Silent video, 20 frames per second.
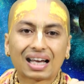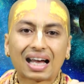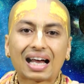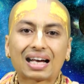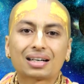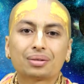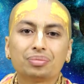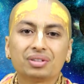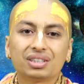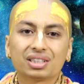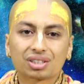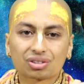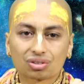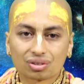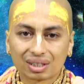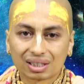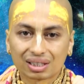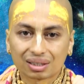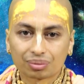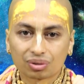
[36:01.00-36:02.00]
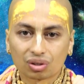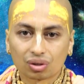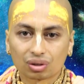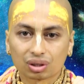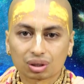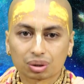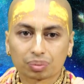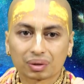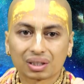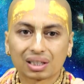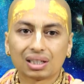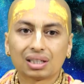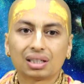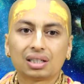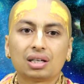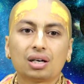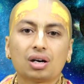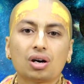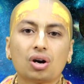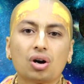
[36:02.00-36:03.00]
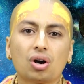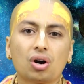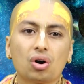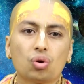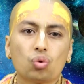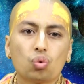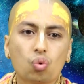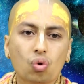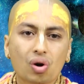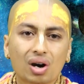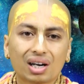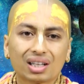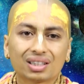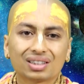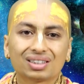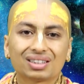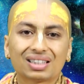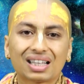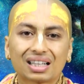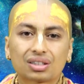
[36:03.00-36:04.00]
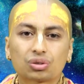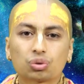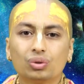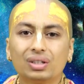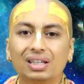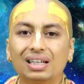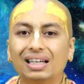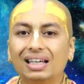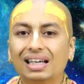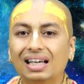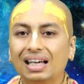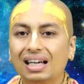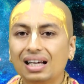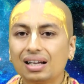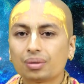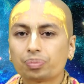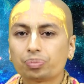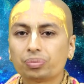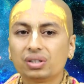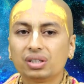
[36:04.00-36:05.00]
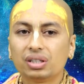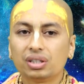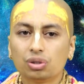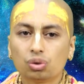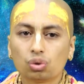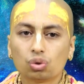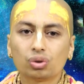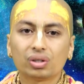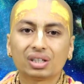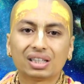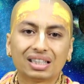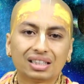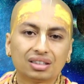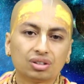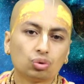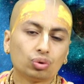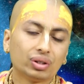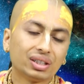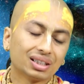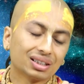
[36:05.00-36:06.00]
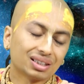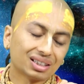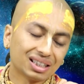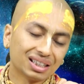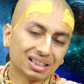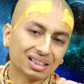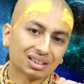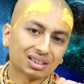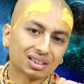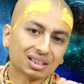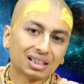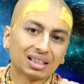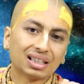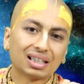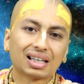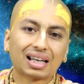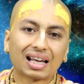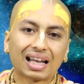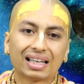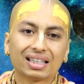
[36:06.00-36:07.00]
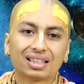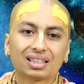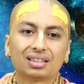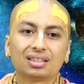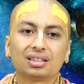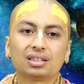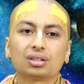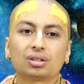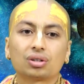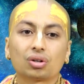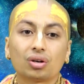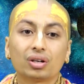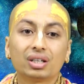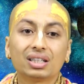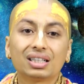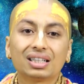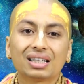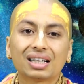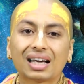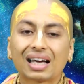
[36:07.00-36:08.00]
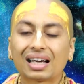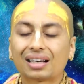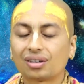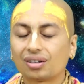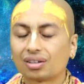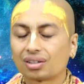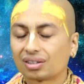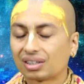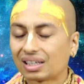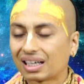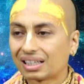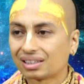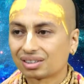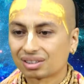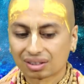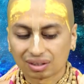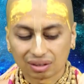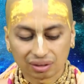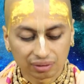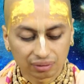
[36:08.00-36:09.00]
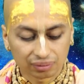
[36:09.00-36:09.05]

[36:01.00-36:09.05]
administrative gospel, one that will help you in doing things like running an organization.